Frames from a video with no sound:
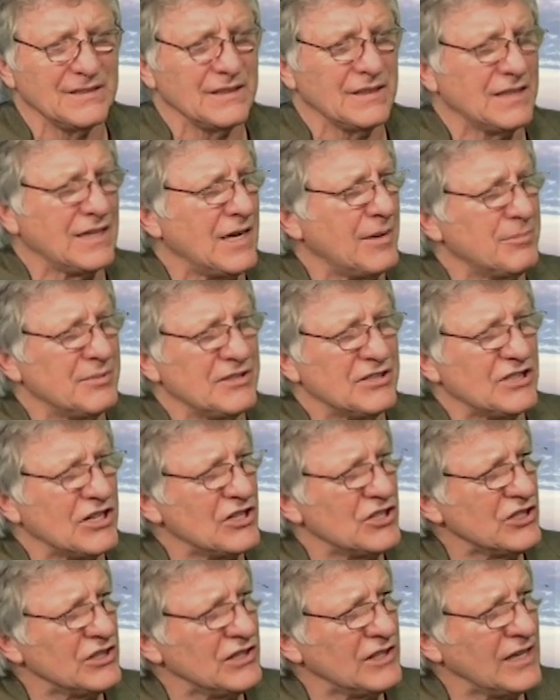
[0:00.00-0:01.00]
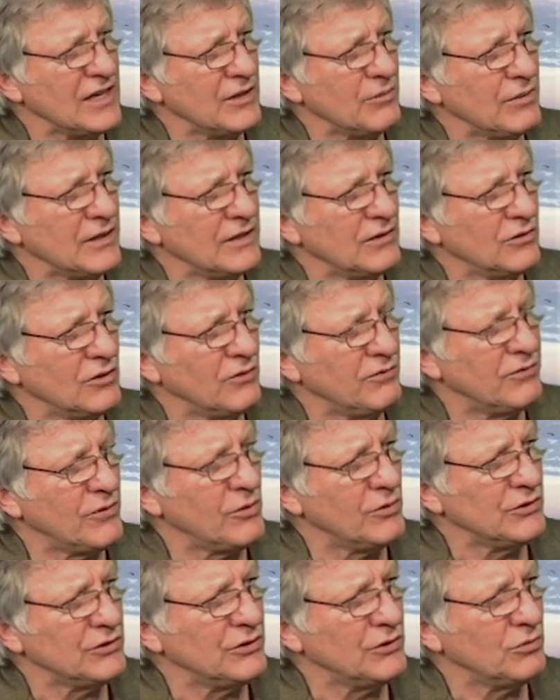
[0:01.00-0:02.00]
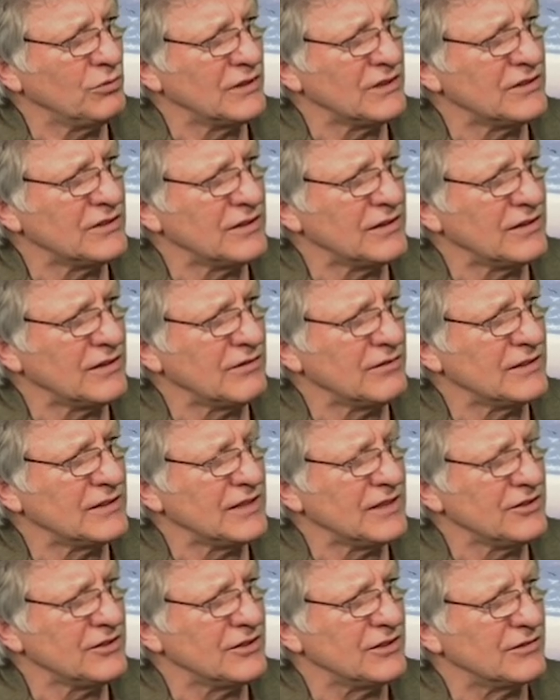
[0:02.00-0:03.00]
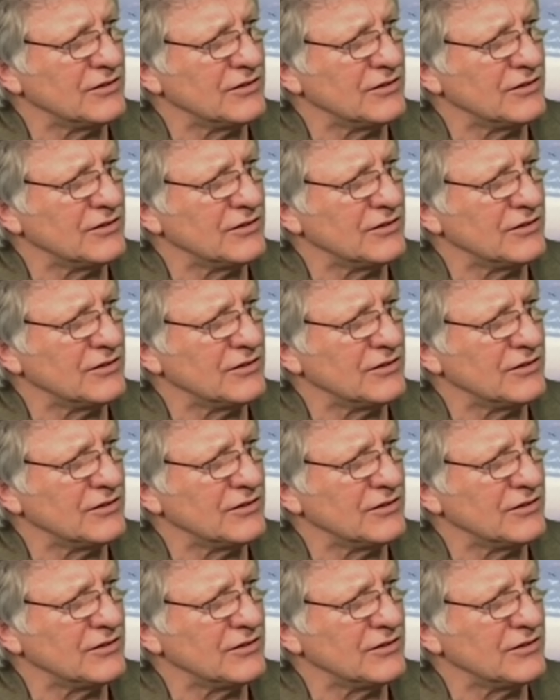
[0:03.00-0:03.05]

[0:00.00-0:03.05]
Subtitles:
compensation in any way to look forward to? What is their intention?